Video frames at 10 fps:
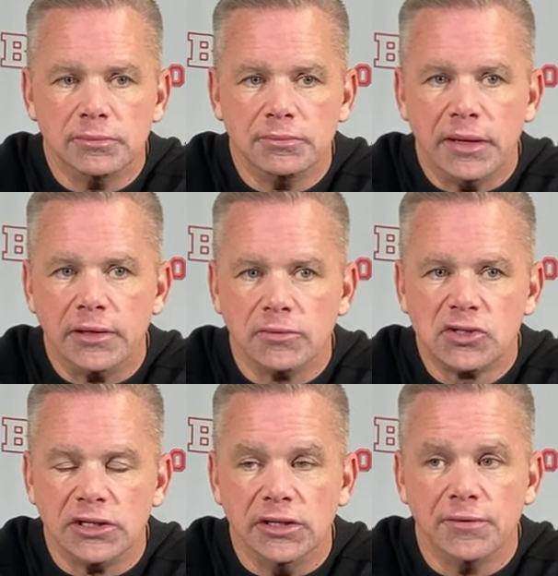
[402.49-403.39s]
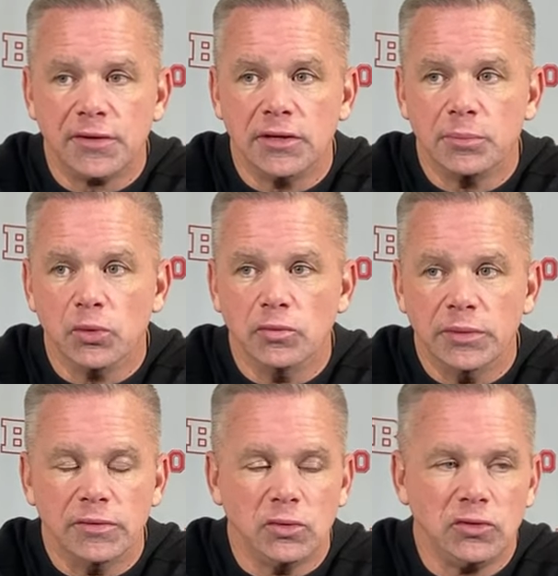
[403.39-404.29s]
make significant
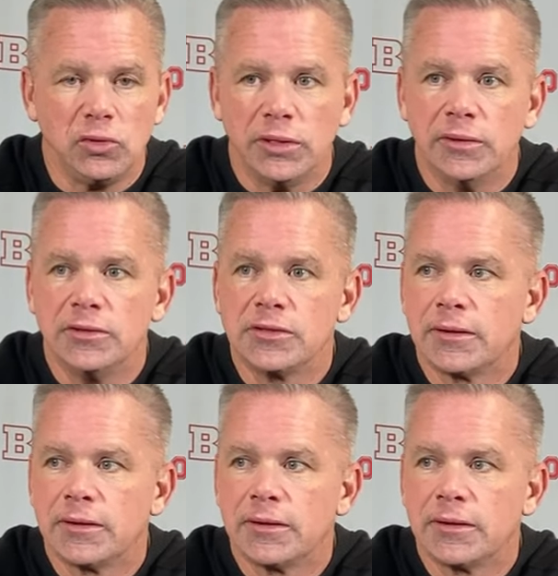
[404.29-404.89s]
improvement in those two areas.